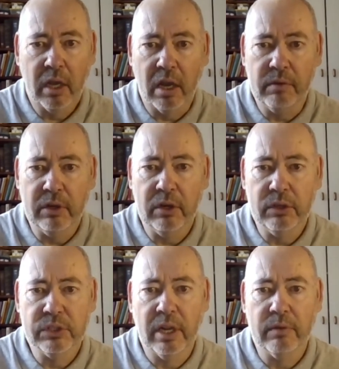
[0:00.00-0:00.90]
covered
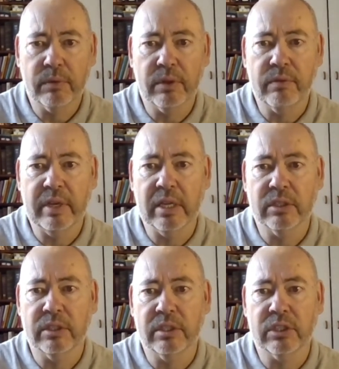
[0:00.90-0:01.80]
herself with a veil
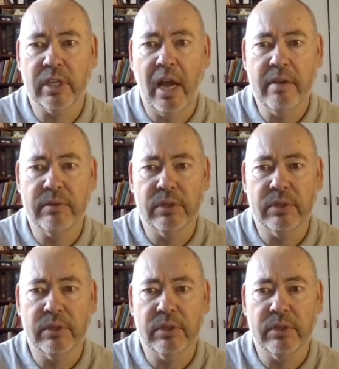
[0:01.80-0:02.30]
to disguise